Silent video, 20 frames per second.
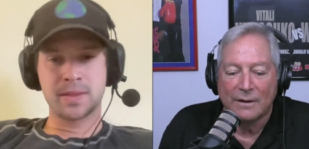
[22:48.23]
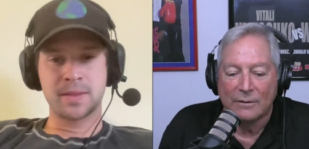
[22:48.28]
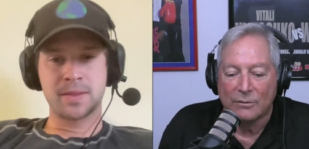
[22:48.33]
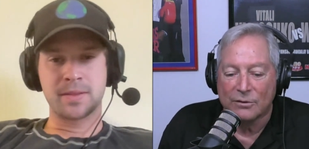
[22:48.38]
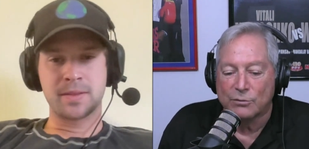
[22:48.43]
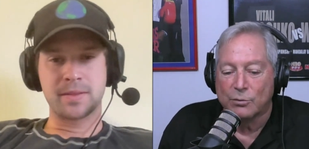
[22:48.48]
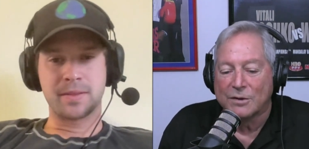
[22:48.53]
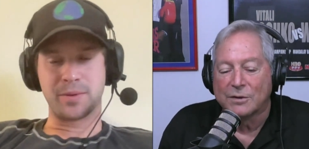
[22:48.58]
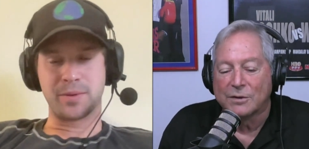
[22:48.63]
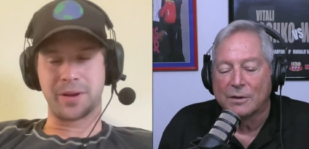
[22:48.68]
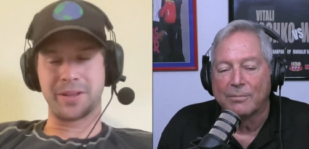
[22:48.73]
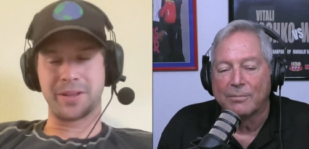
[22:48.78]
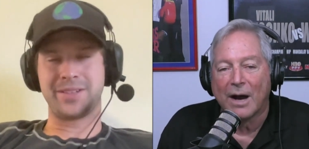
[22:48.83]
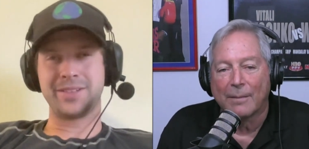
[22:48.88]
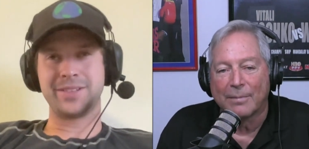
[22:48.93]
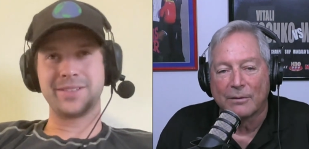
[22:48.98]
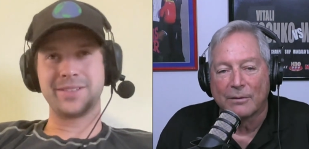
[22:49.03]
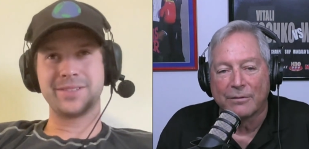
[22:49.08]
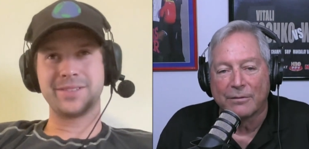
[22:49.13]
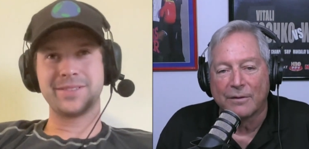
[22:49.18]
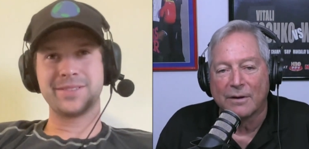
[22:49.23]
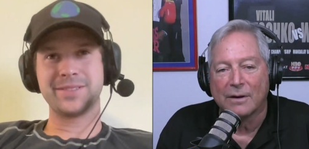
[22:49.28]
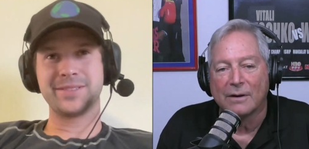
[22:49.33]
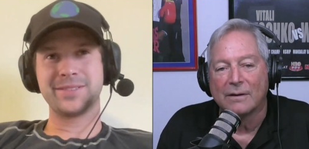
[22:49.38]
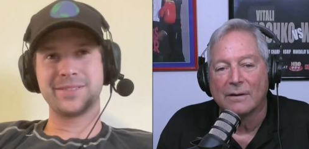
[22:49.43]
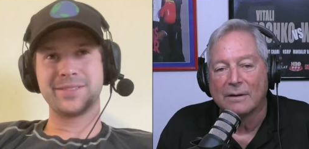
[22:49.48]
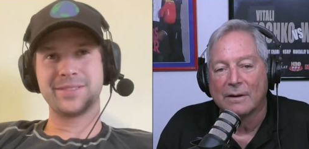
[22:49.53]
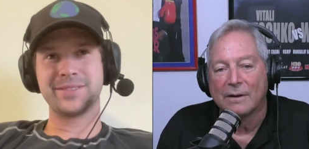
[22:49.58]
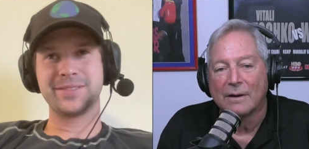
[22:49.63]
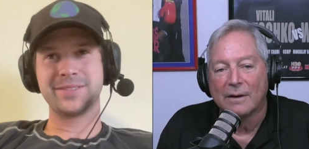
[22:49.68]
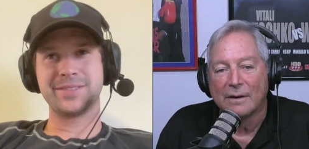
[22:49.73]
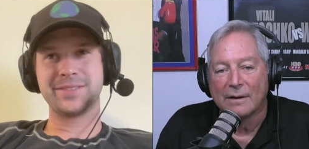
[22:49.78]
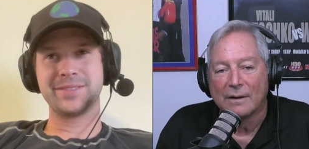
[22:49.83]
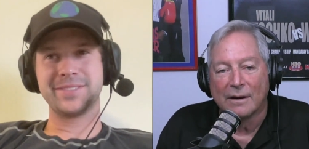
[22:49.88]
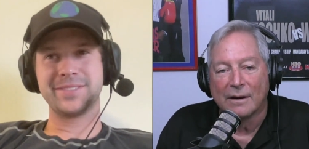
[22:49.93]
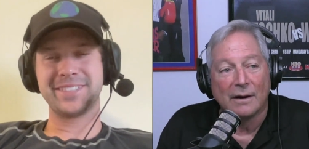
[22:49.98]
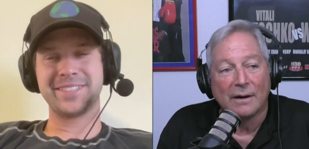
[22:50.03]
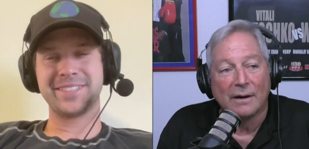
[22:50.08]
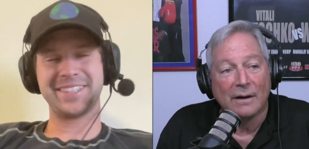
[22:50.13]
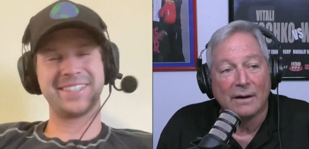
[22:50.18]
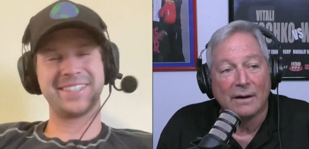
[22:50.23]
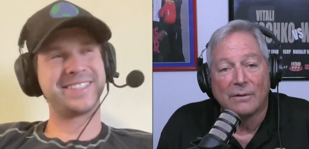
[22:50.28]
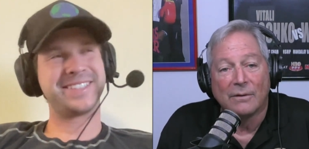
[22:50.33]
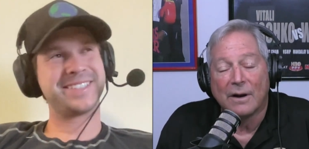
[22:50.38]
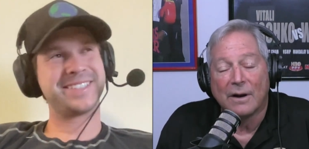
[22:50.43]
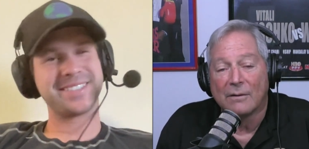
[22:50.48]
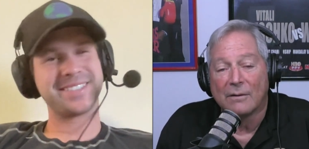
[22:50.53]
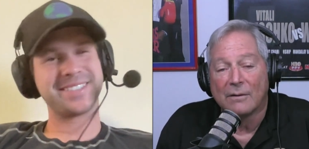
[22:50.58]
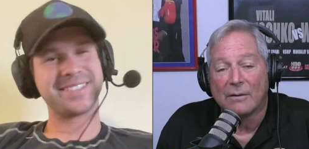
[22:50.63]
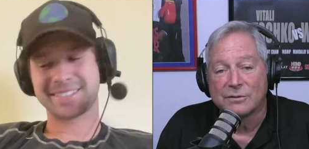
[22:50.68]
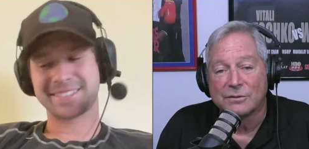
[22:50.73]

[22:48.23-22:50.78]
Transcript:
Speaker 1: which wasn't a popular right. thing uh, when I was